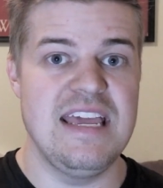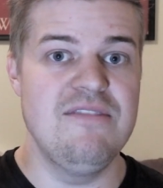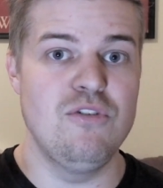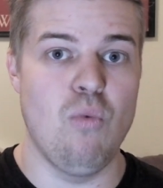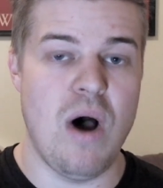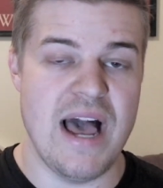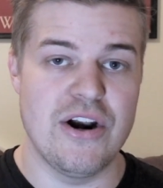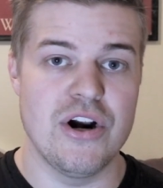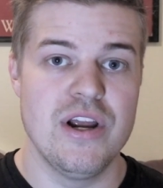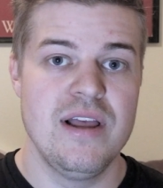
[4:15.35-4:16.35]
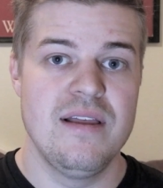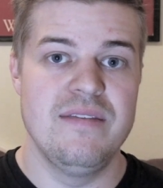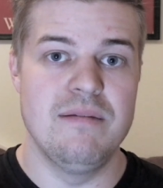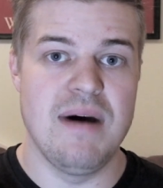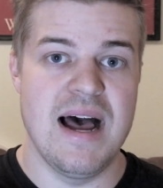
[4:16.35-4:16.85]
even wider
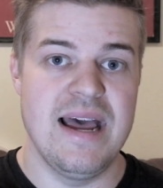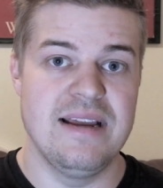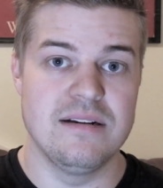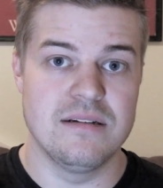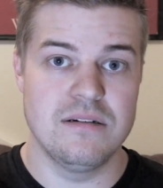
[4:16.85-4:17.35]
than my